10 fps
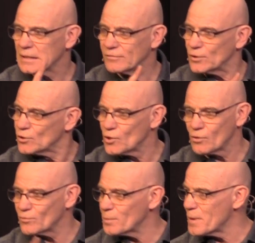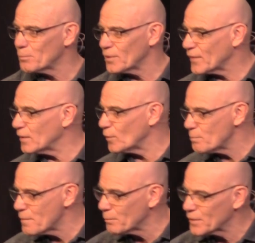If you don't remember, th-
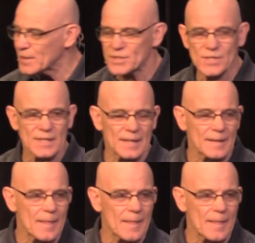remember this.